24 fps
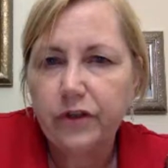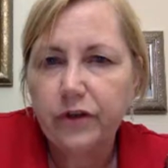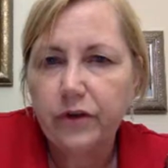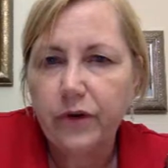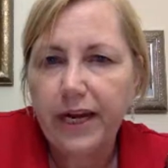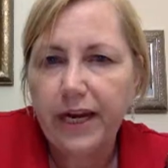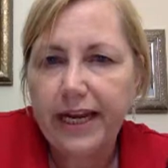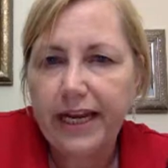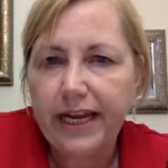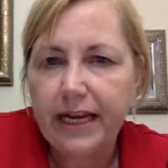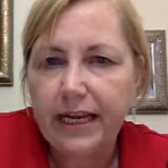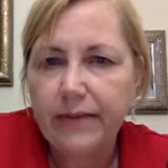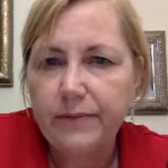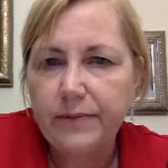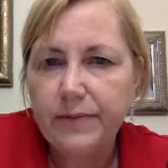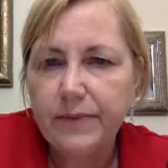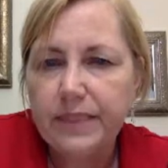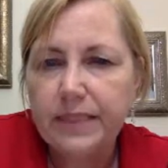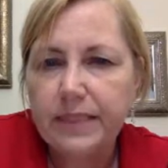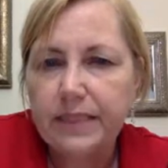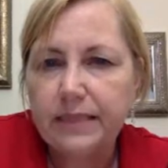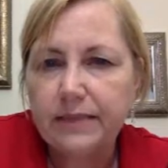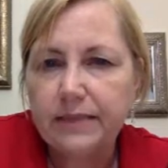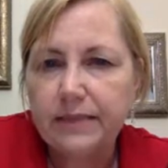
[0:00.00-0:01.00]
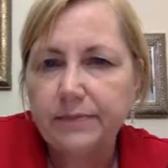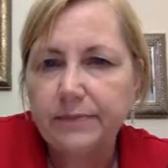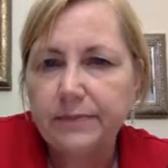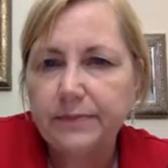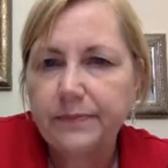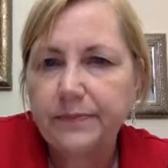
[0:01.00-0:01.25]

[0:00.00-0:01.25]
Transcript: grams.